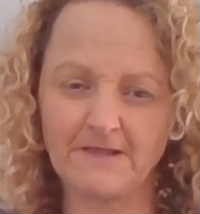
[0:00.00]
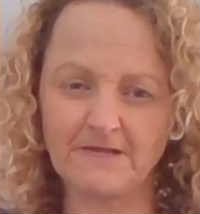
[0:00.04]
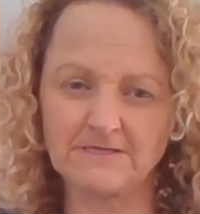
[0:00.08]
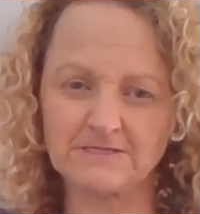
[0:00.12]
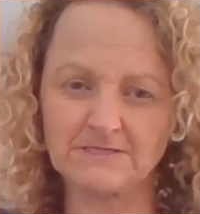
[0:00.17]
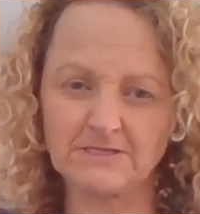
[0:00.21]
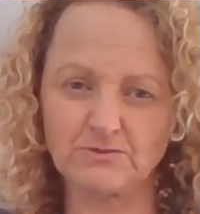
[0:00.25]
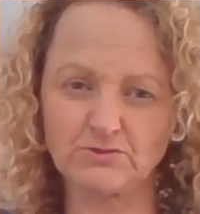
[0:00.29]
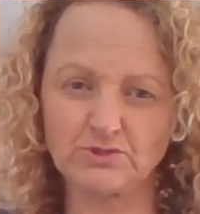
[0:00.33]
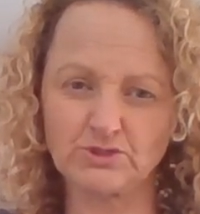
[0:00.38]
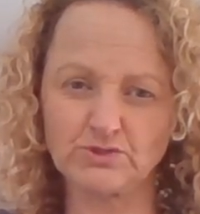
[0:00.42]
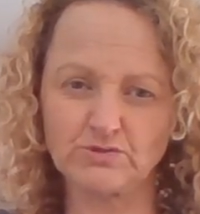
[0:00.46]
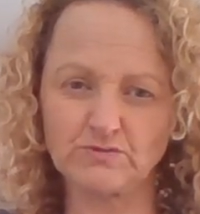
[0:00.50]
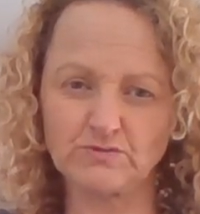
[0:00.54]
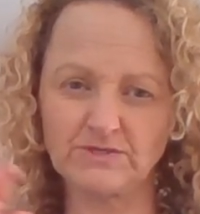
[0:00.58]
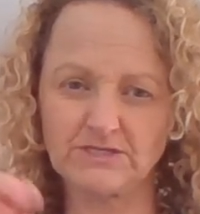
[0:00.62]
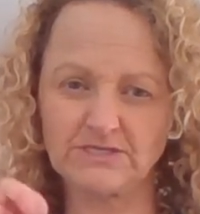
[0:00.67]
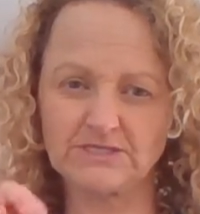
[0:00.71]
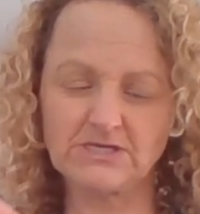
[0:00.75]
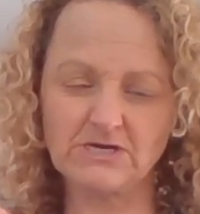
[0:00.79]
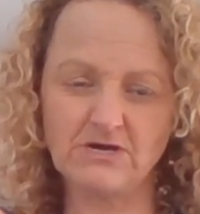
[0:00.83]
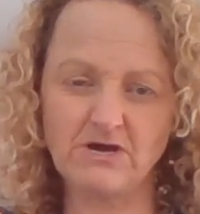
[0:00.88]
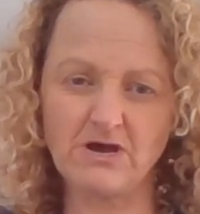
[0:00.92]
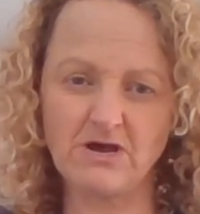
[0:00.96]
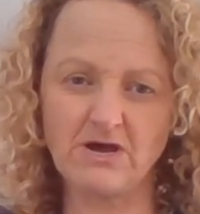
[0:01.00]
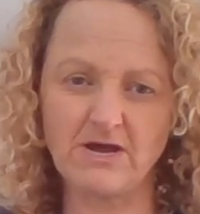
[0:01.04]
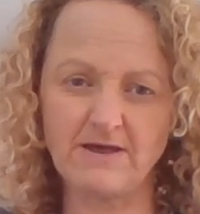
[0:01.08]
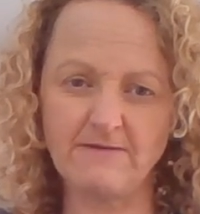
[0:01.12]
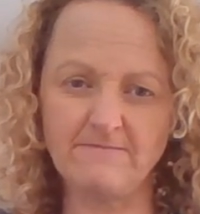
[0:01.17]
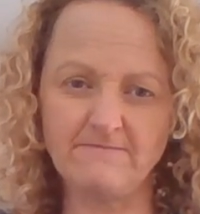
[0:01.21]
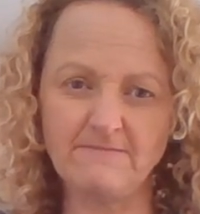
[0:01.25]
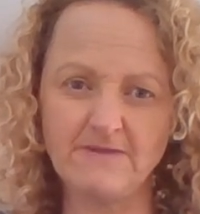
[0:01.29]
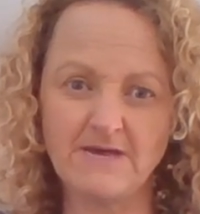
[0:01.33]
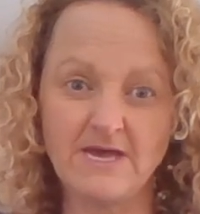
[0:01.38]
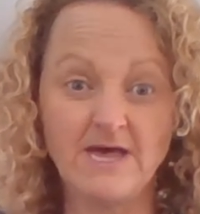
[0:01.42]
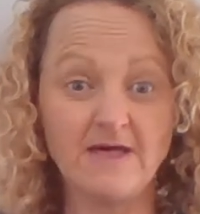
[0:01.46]
so 2 at a
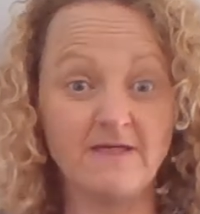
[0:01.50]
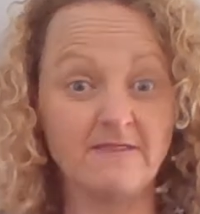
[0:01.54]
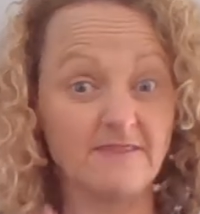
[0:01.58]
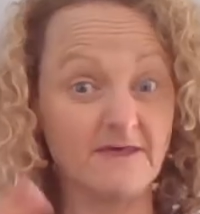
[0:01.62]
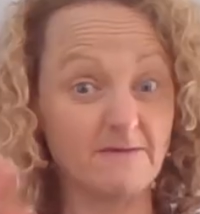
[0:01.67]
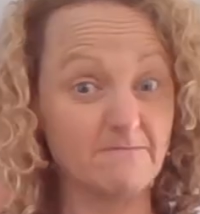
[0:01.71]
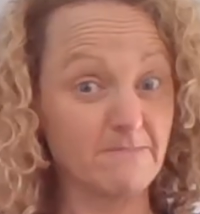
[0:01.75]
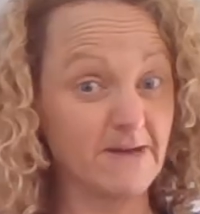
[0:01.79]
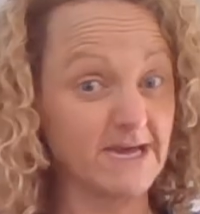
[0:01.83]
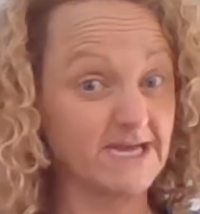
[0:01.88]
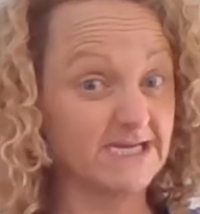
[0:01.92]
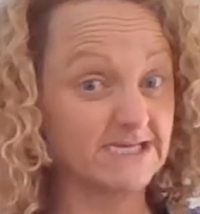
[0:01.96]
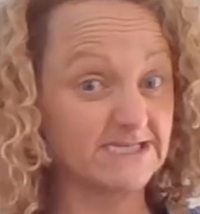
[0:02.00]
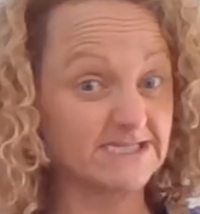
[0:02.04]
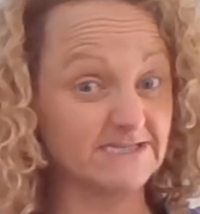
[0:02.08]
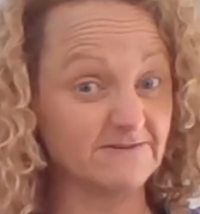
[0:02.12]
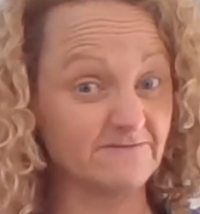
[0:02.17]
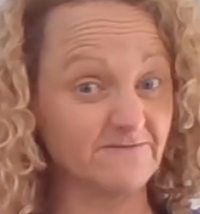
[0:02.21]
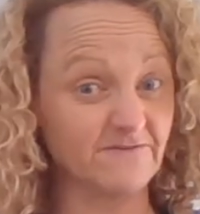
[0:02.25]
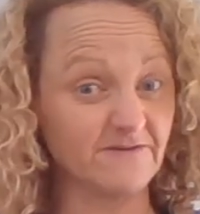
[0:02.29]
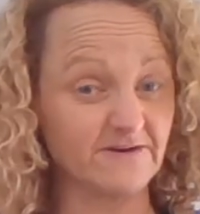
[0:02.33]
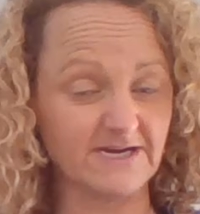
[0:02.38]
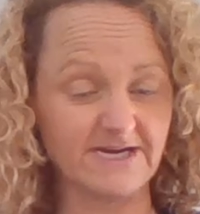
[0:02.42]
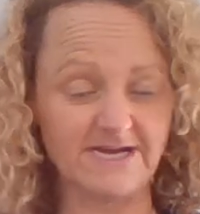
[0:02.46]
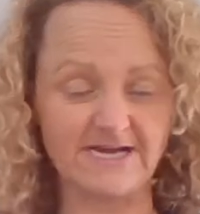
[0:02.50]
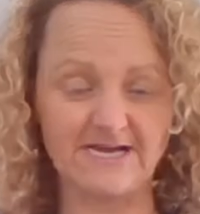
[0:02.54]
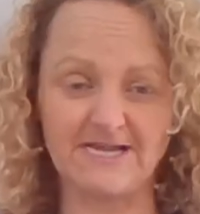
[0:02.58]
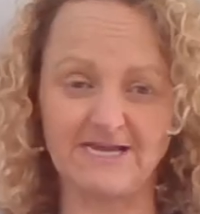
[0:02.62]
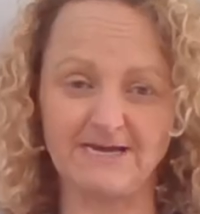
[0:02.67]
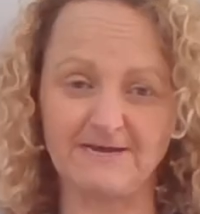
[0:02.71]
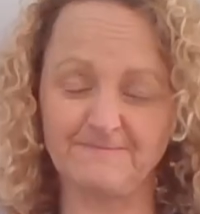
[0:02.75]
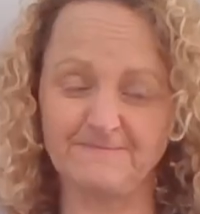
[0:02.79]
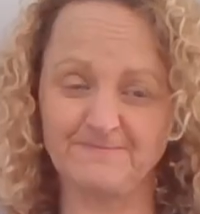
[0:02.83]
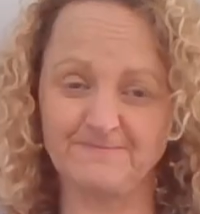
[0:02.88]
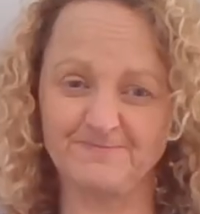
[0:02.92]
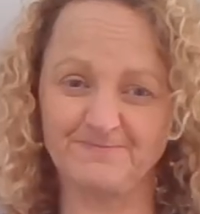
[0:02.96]
time, they make a different colour.
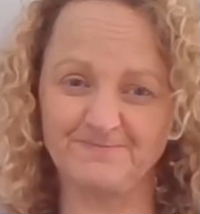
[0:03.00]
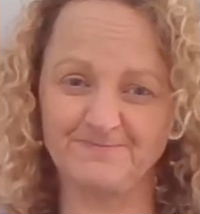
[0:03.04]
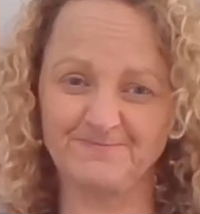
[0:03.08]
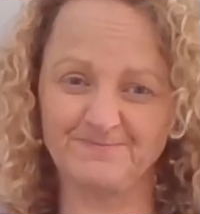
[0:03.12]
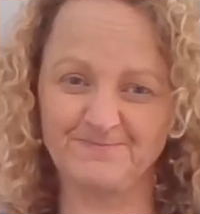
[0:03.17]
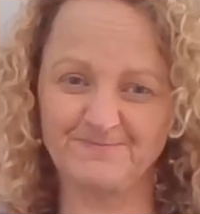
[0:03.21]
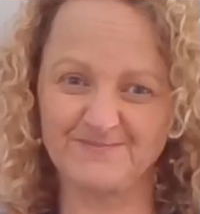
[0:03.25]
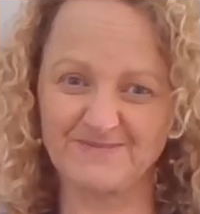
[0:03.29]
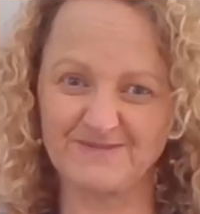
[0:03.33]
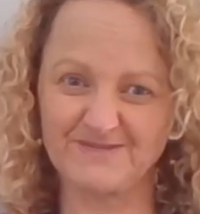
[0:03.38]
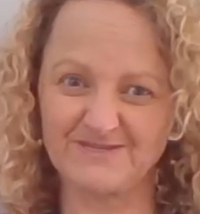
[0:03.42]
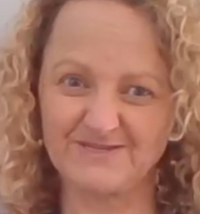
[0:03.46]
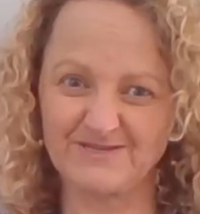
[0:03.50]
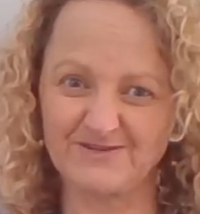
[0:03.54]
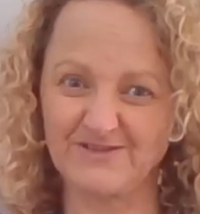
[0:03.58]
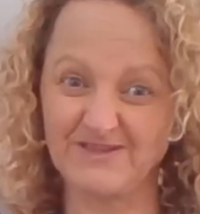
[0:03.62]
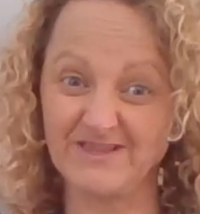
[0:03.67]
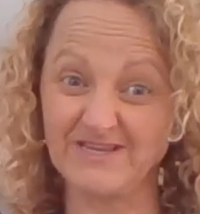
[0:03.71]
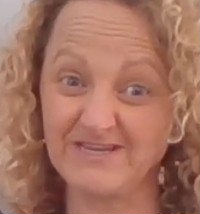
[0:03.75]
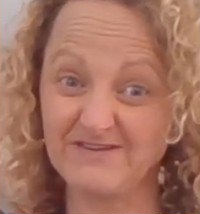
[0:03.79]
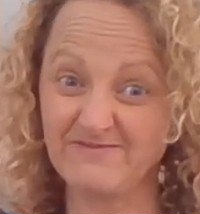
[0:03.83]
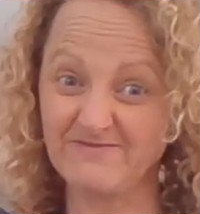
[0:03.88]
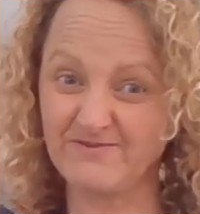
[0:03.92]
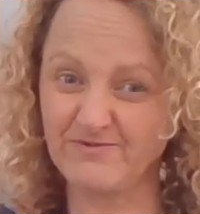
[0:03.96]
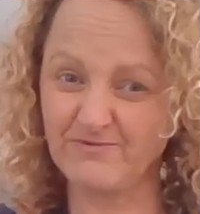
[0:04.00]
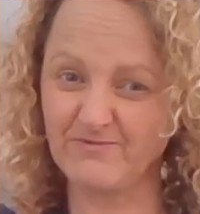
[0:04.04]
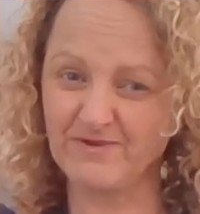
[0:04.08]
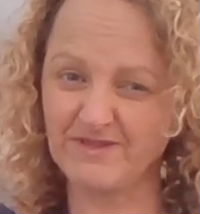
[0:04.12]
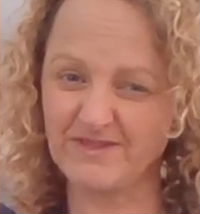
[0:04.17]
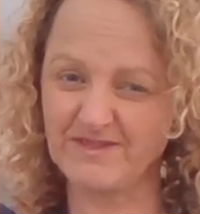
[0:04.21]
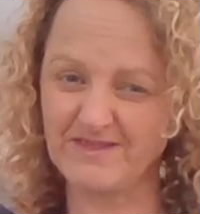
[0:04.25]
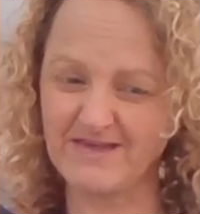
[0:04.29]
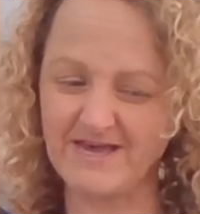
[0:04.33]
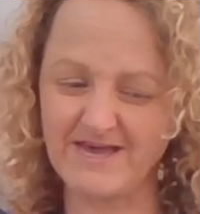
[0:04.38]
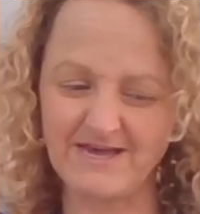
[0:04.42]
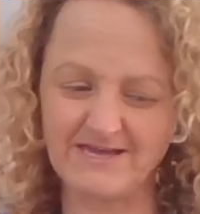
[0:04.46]
So I'll leave you
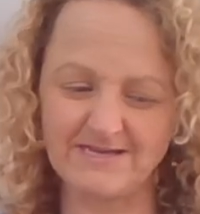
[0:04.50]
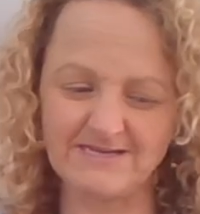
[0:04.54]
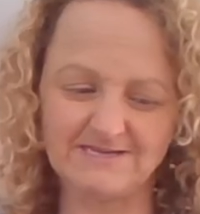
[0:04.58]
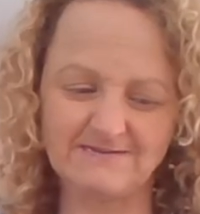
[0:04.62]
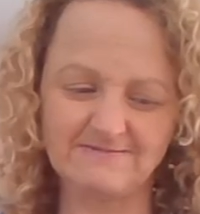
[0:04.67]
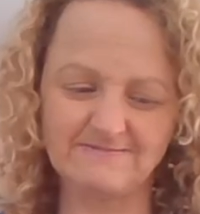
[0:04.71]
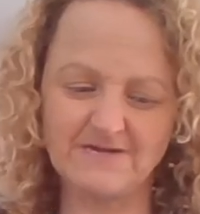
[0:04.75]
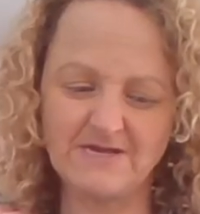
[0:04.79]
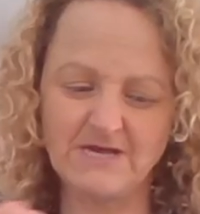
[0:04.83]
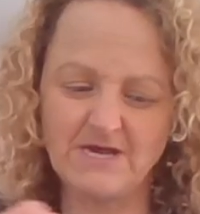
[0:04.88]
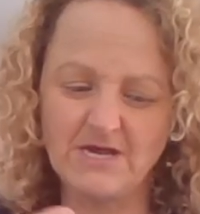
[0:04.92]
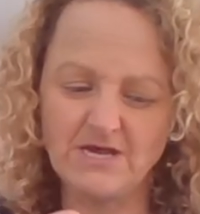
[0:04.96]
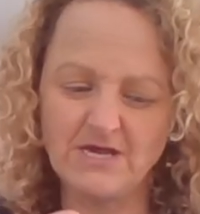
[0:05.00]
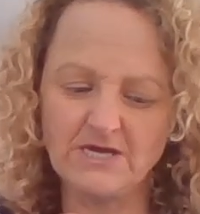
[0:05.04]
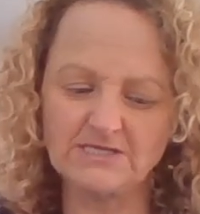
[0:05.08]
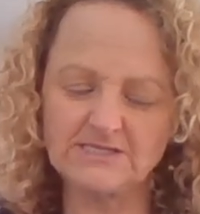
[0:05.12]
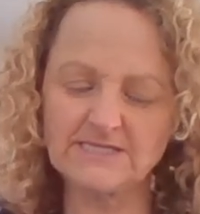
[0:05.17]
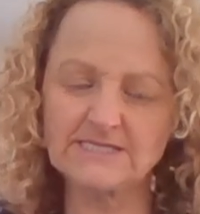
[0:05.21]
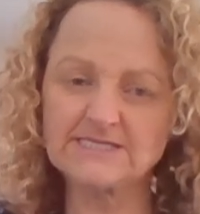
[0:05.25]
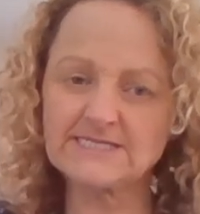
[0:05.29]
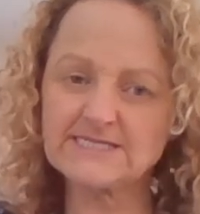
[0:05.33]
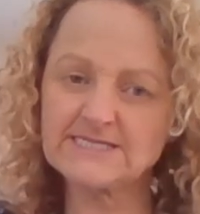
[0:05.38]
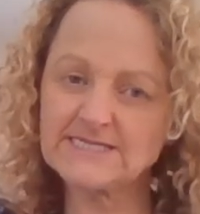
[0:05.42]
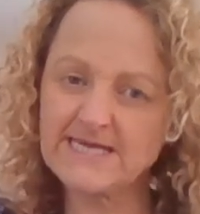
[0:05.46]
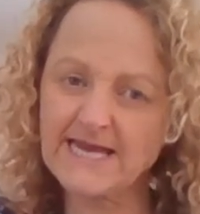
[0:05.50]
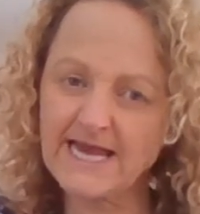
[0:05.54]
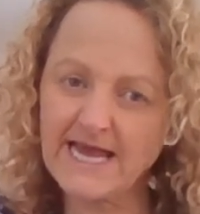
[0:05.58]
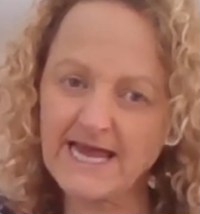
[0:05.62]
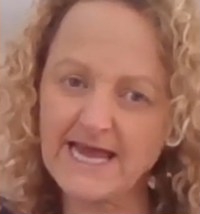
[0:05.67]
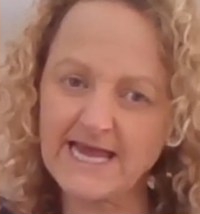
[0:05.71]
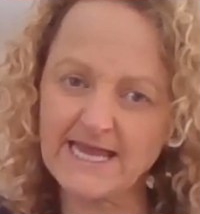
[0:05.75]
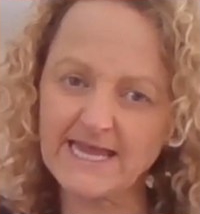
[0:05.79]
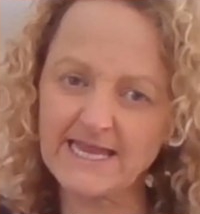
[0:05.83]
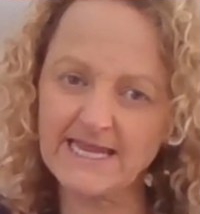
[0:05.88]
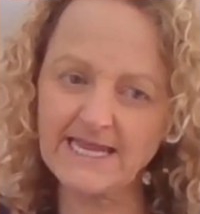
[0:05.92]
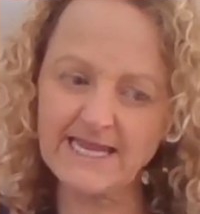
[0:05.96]
with that. So
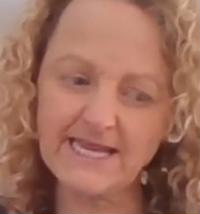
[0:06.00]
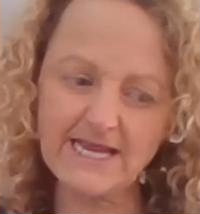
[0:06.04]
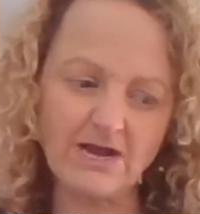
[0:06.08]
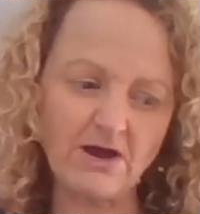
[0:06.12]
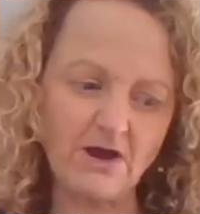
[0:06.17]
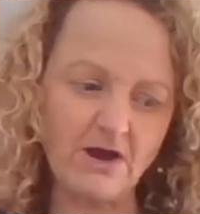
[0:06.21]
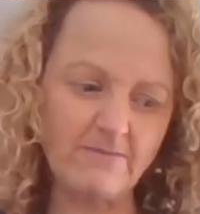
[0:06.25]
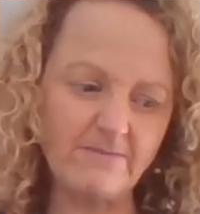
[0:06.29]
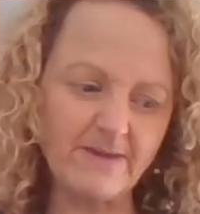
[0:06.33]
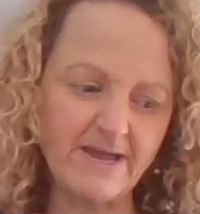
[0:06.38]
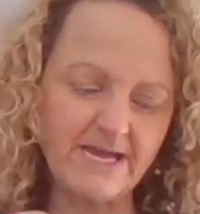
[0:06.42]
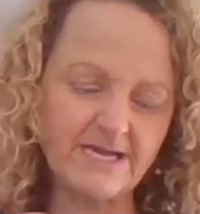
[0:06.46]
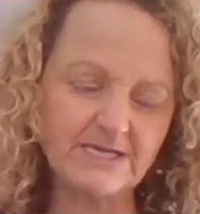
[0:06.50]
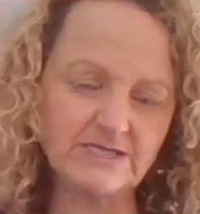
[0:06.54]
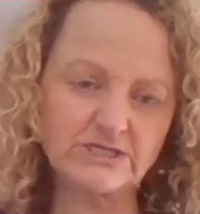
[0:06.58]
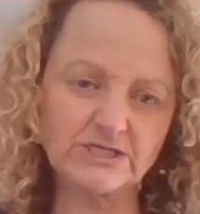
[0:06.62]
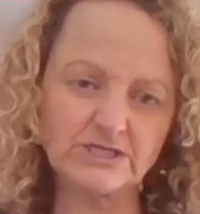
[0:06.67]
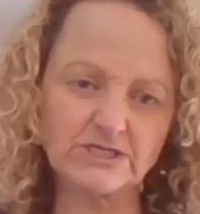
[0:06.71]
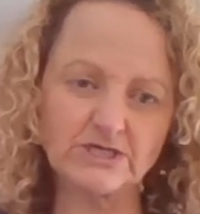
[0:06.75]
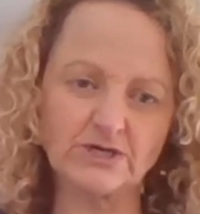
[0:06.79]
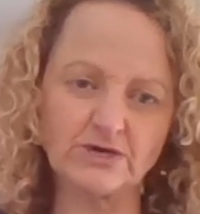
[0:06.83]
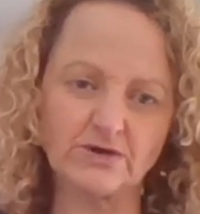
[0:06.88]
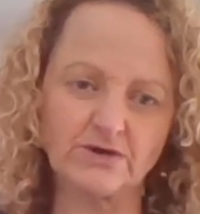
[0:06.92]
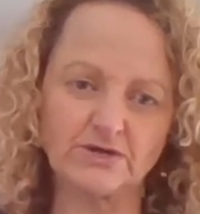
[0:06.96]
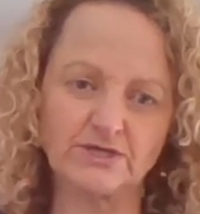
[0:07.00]
today I'm actually